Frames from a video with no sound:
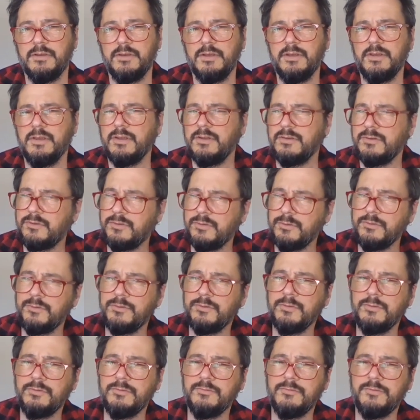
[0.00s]
and too
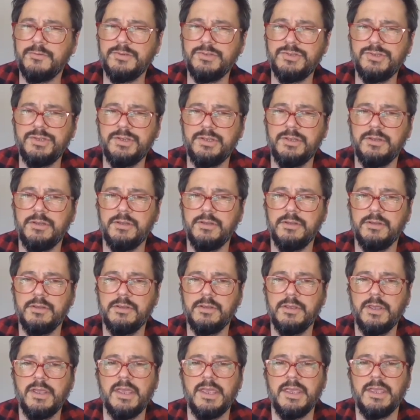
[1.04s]
soon for gin.
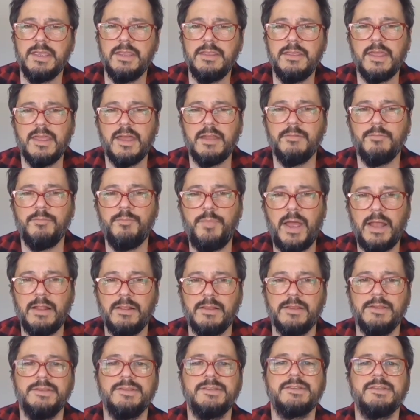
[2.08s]
In that
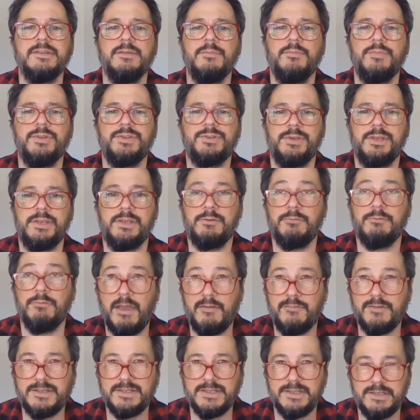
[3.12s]
balance between
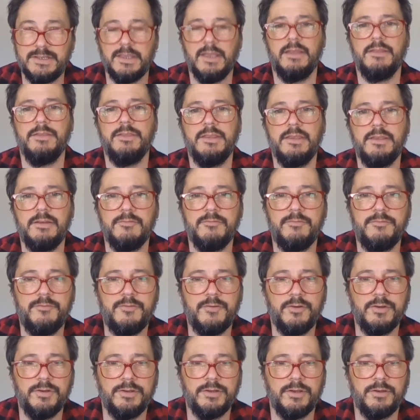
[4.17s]
gravity and the
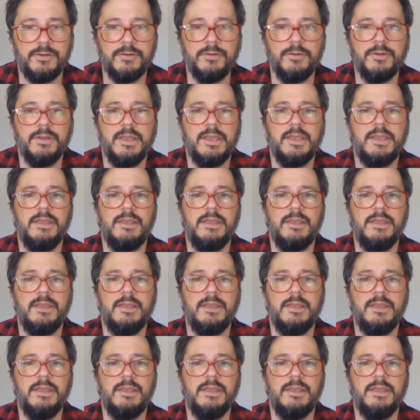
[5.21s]
inferno,